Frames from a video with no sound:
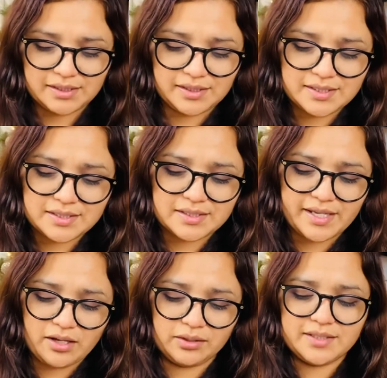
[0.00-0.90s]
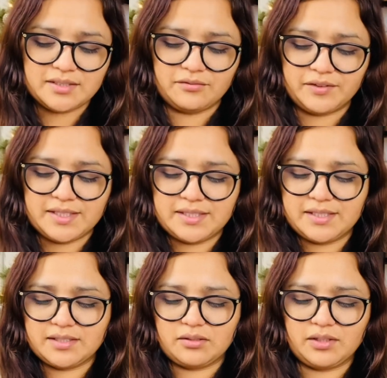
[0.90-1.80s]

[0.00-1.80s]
this sale in San Francisco.